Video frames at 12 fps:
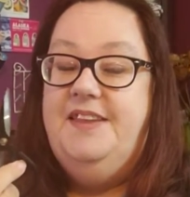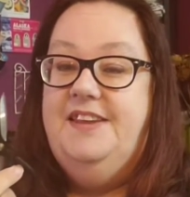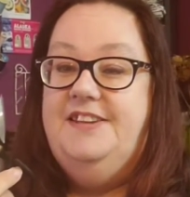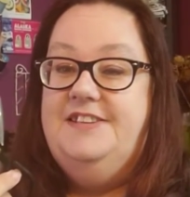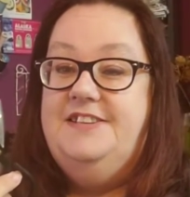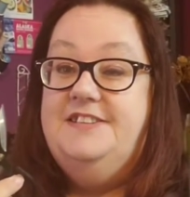
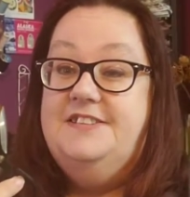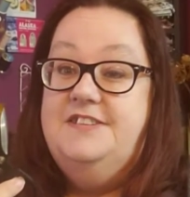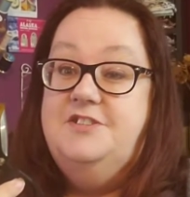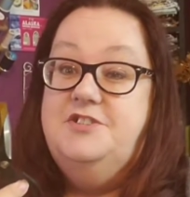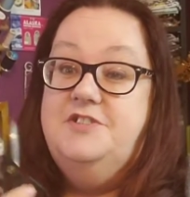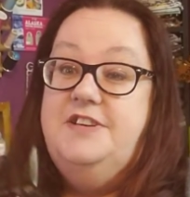18th
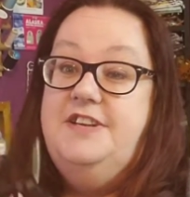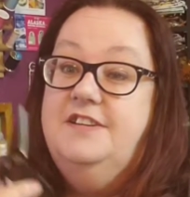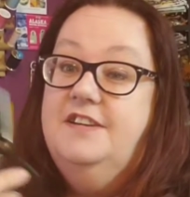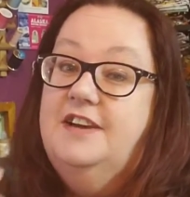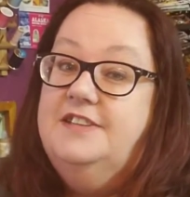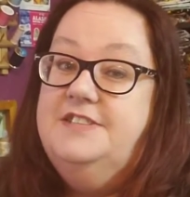century
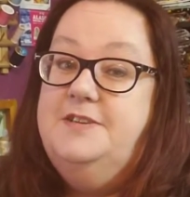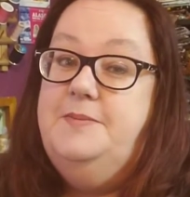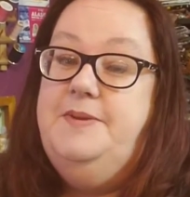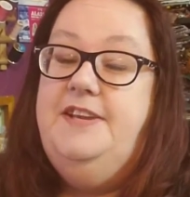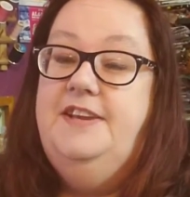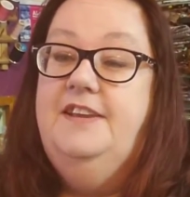
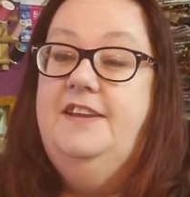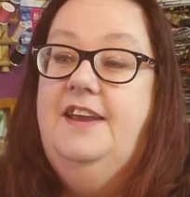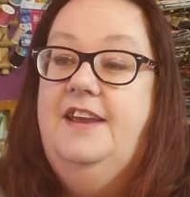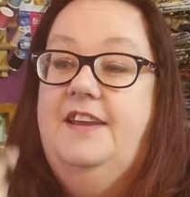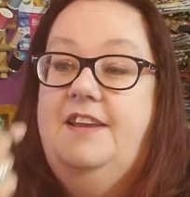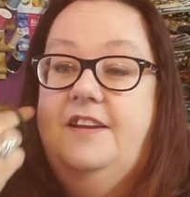costuming
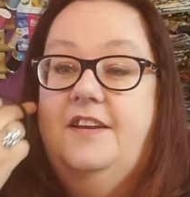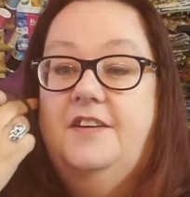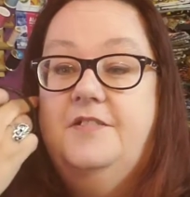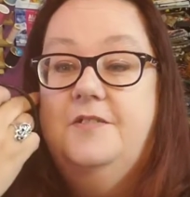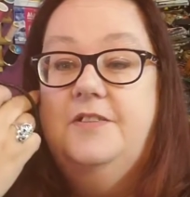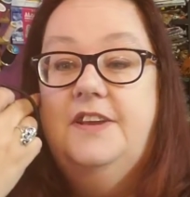and
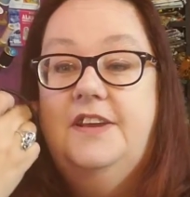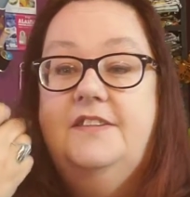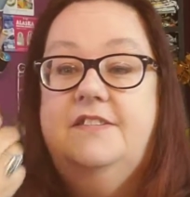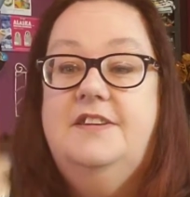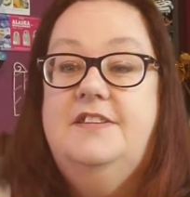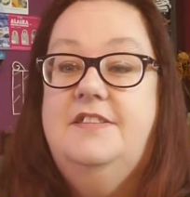other
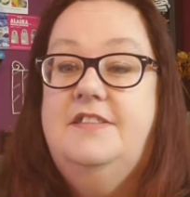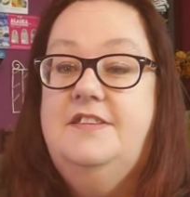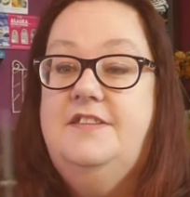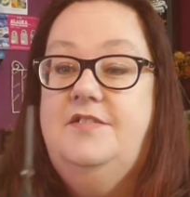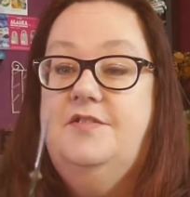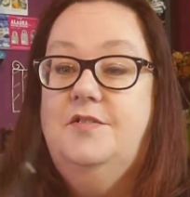things. And
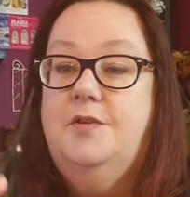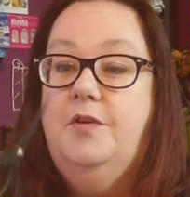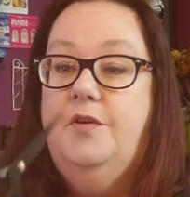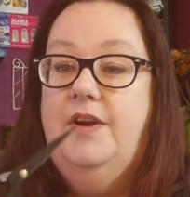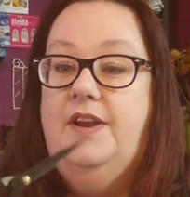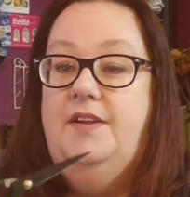these are
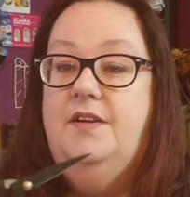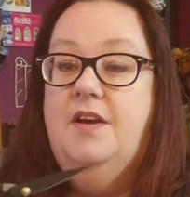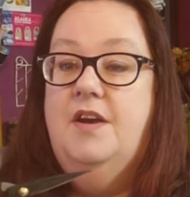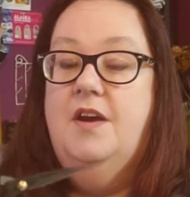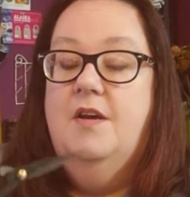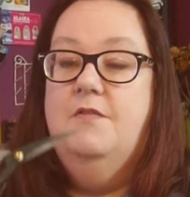great
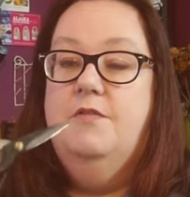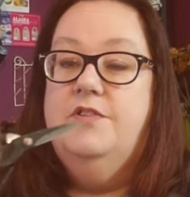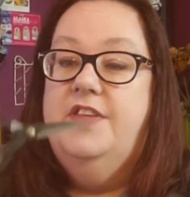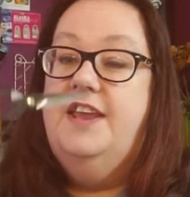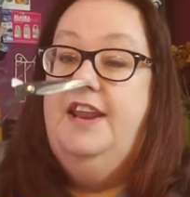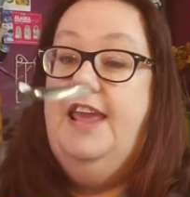for
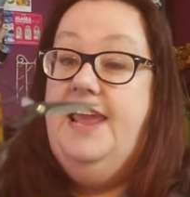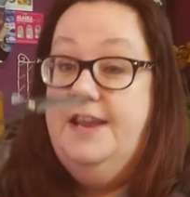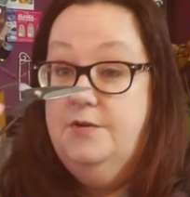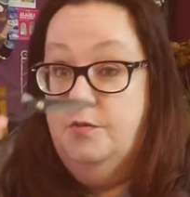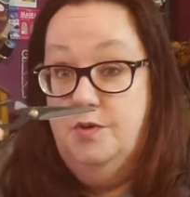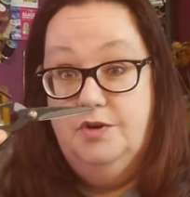that
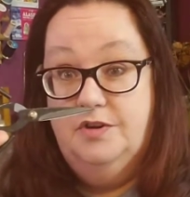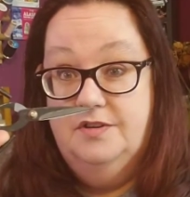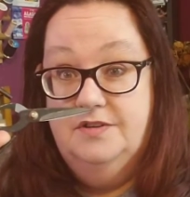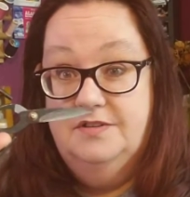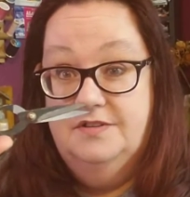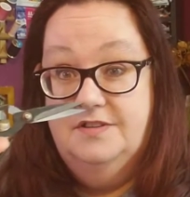
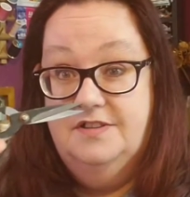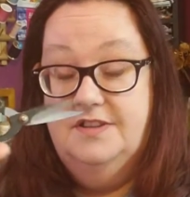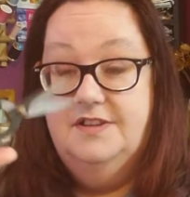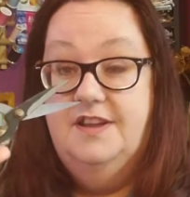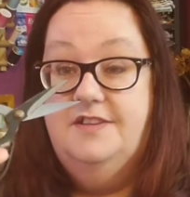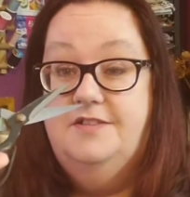handwork
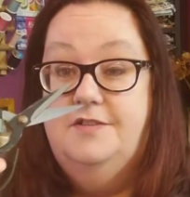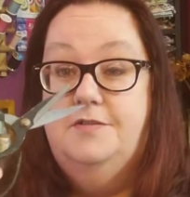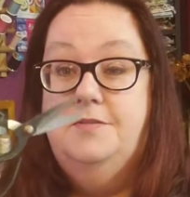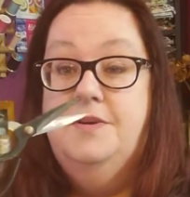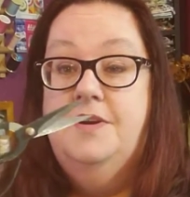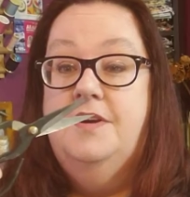that I
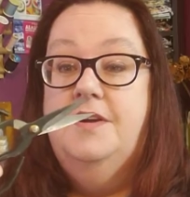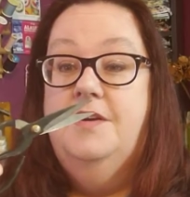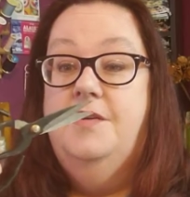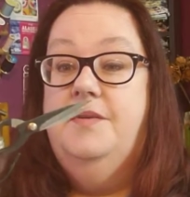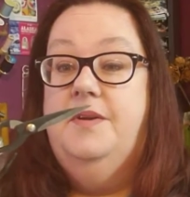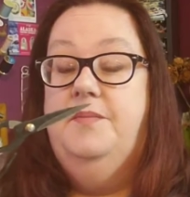do
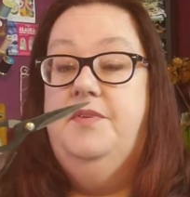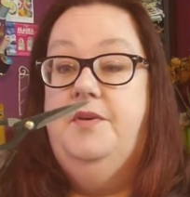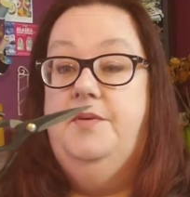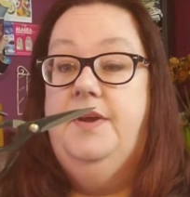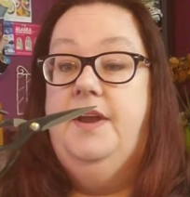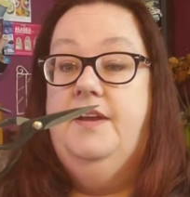when I'm
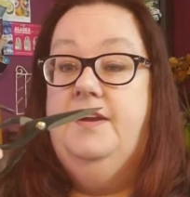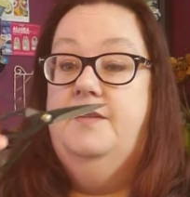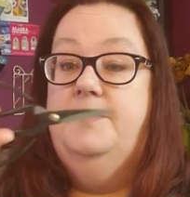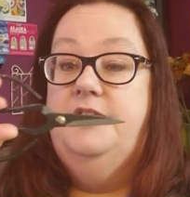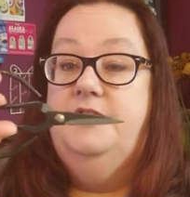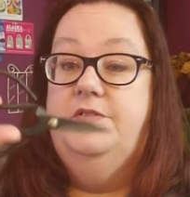sewing. And
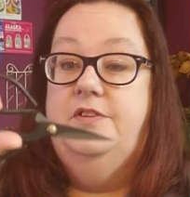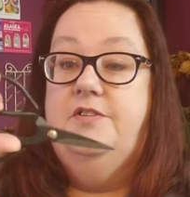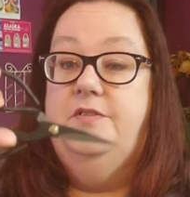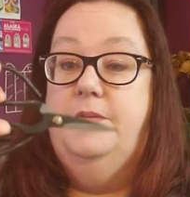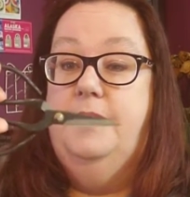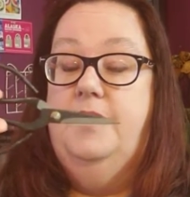I'll be showing
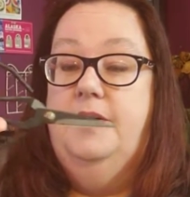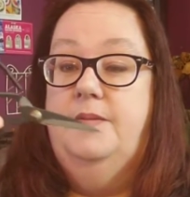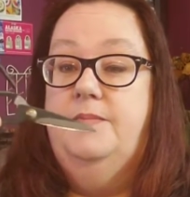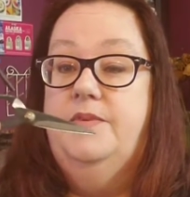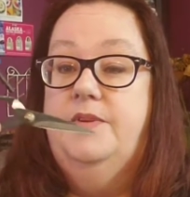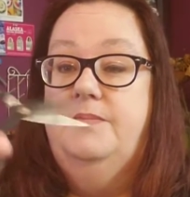you
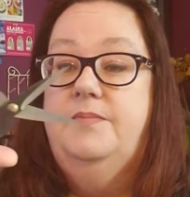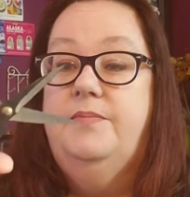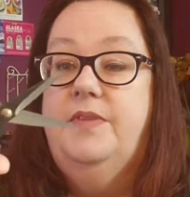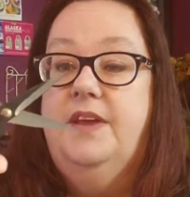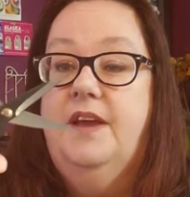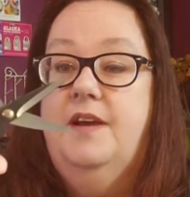
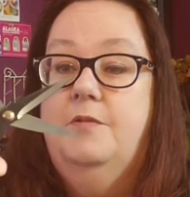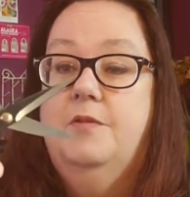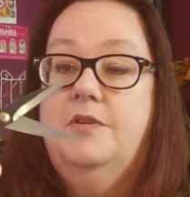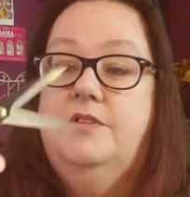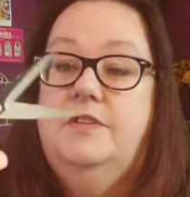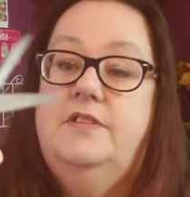something I
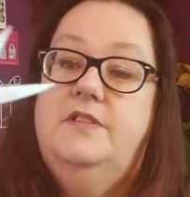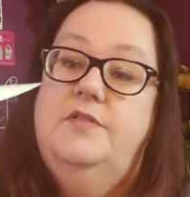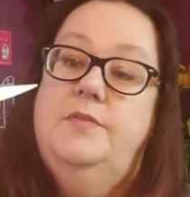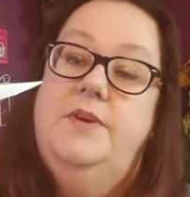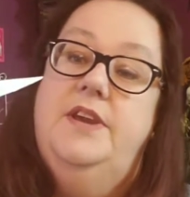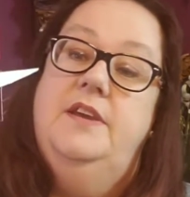worked on
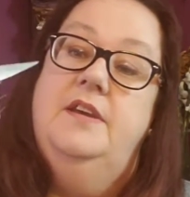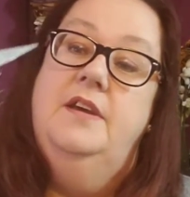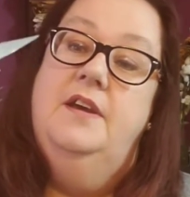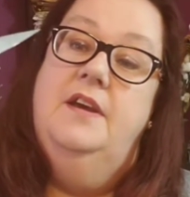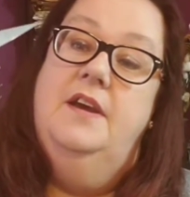this week